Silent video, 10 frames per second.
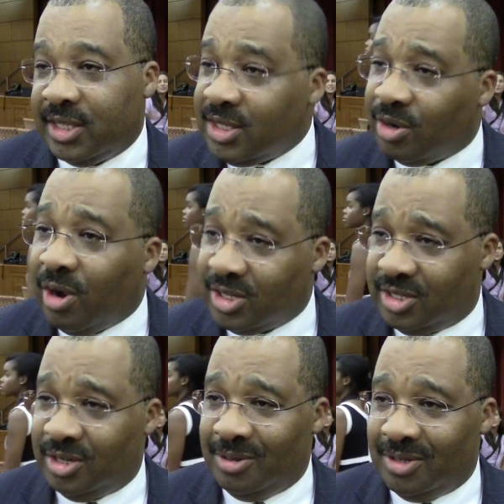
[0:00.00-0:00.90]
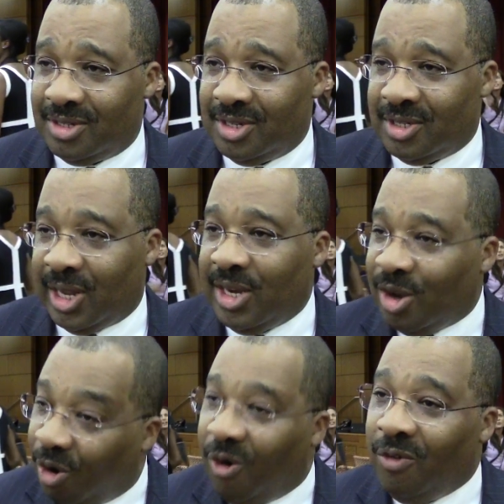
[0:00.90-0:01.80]
These are our students. They
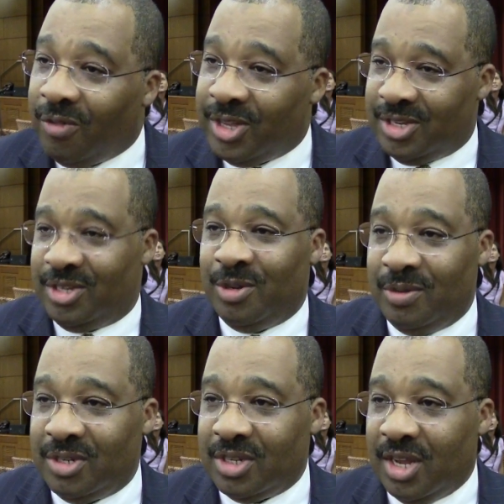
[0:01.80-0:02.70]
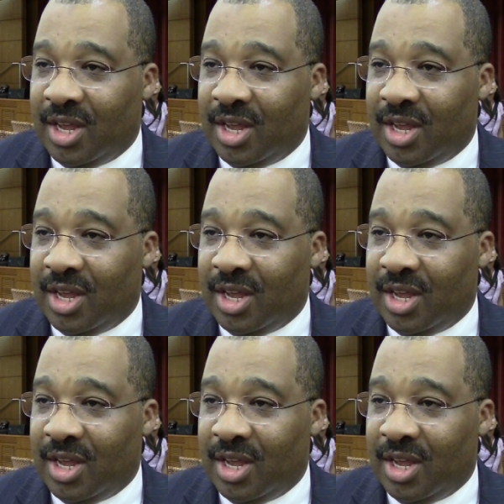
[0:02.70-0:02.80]
know these students.